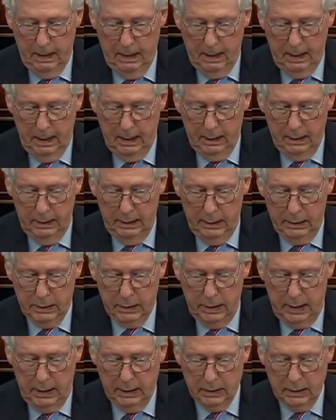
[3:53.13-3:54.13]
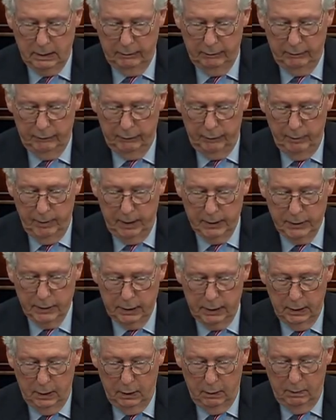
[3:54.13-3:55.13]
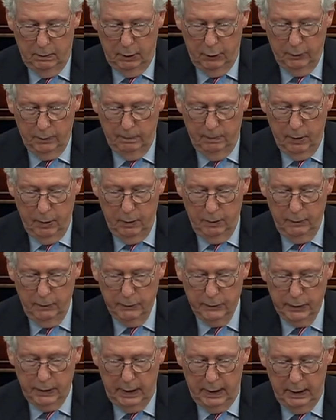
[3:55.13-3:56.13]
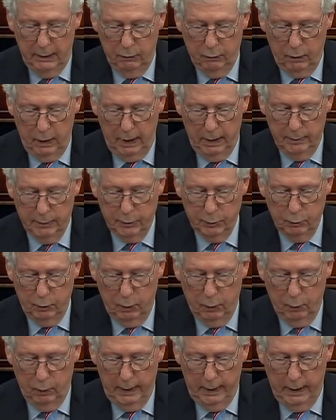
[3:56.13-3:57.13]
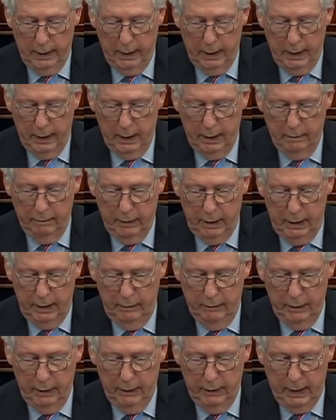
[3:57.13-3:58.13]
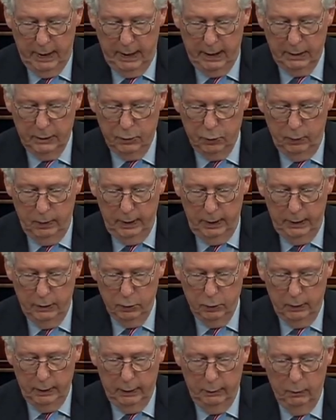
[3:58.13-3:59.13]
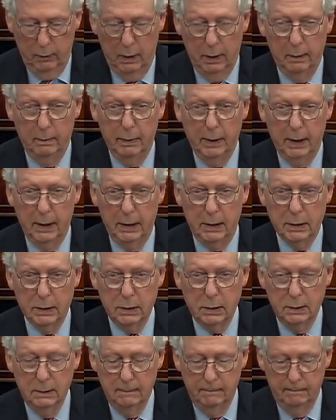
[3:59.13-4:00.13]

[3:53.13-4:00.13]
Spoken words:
At least as of a few months ago, both murders and rapes were way ahead of even that 2021 pace.